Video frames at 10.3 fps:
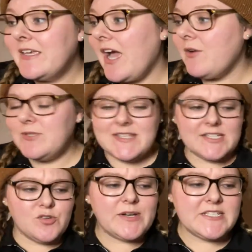Yeah, it was like
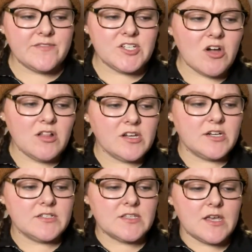
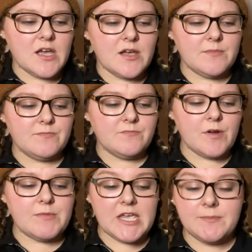$27 um,
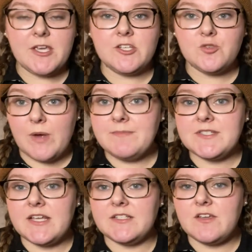from the ABH
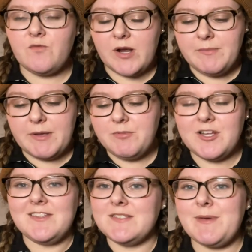website. It's why am I
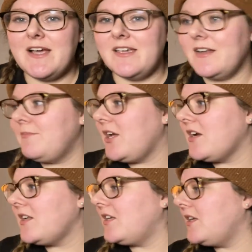putting this back in? I'm not
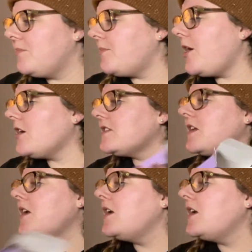going to keep the box.